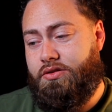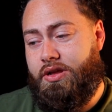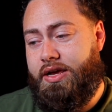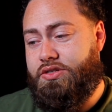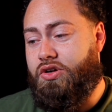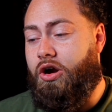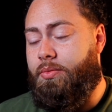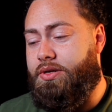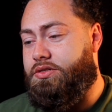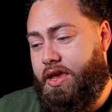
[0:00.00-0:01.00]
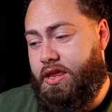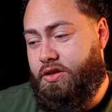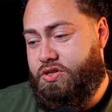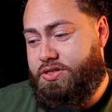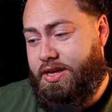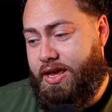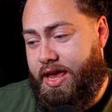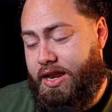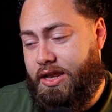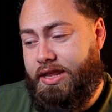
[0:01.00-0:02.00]
Lines are garbage. It looks like a
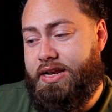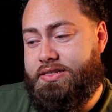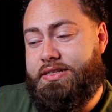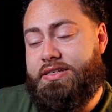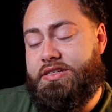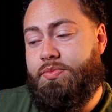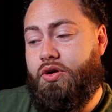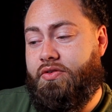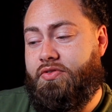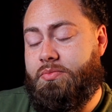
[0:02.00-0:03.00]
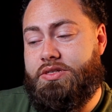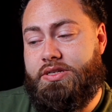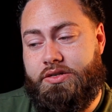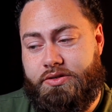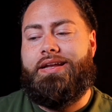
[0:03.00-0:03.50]
head of lettuce that's exploding from the center.